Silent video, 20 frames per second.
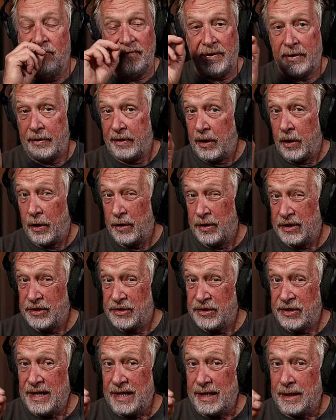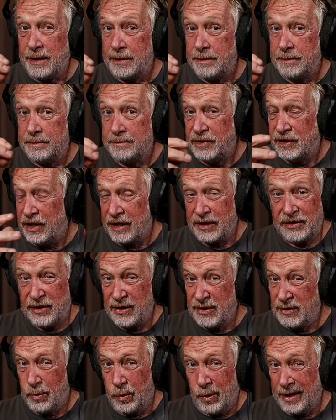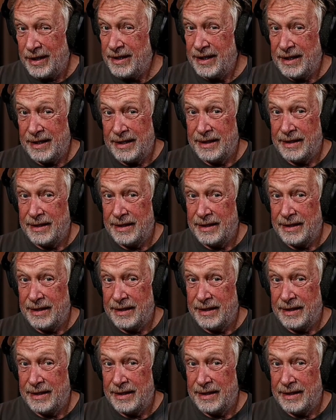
Very hard to see. Genesis, what?